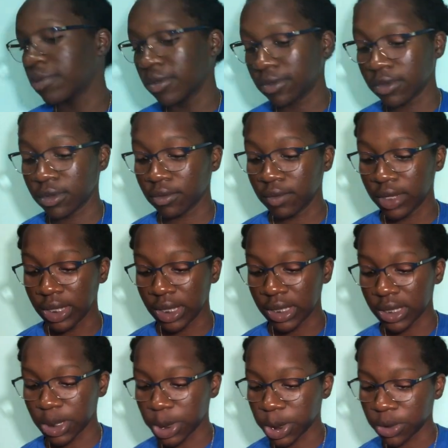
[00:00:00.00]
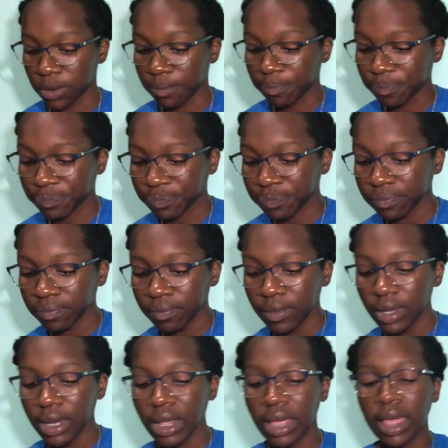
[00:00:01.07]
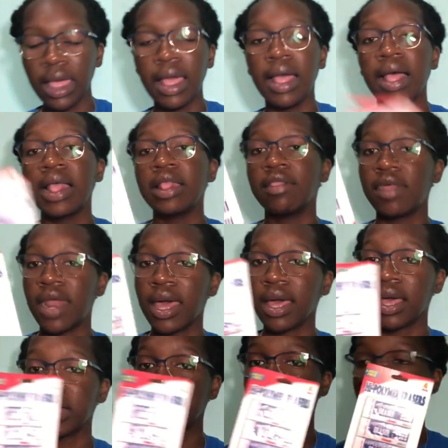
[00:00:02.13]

pencils are really essential. Then I got